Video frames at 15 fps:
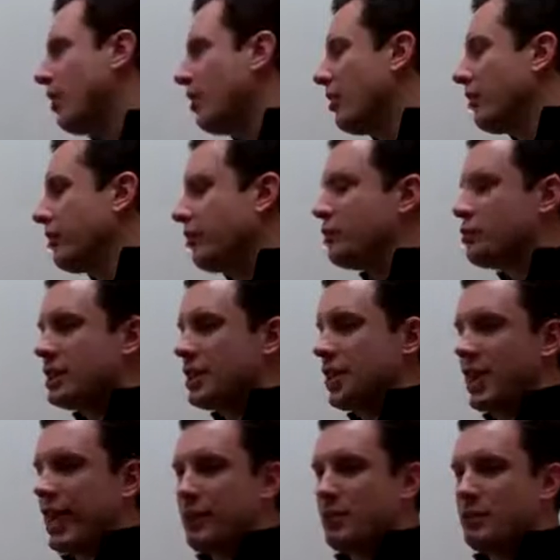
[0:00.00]
the first thing that
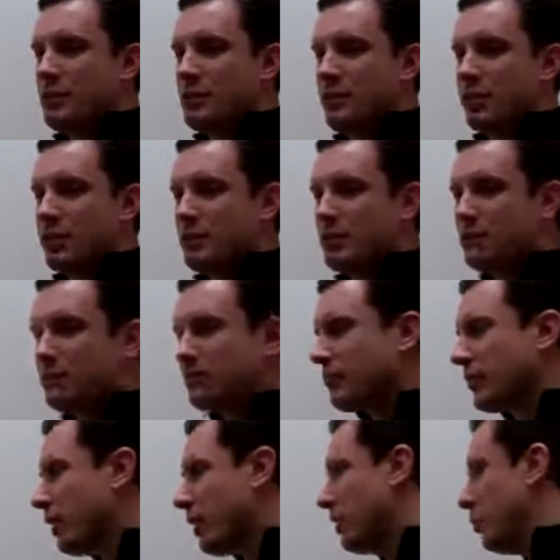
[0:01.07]
happens is,
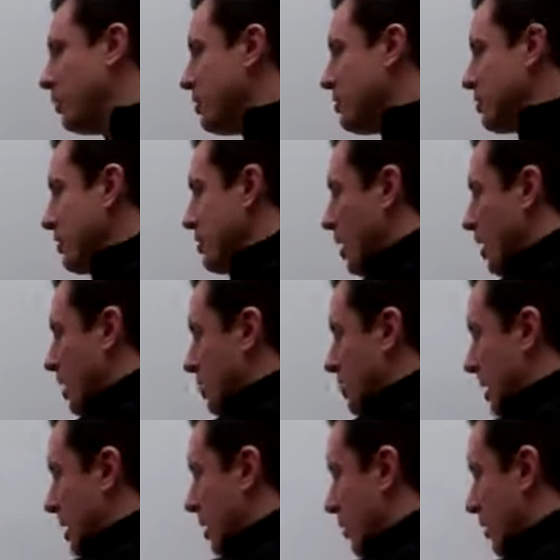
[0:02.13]
we used to talk
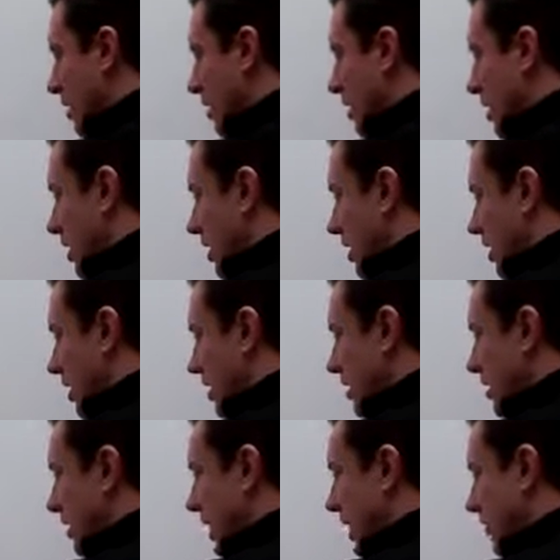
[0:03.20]
about
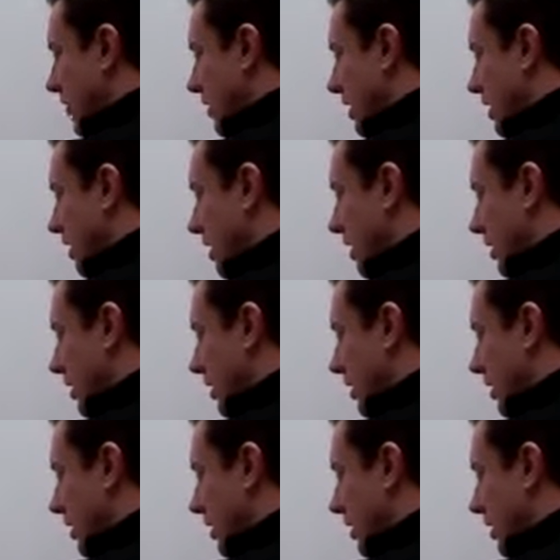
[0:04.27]
having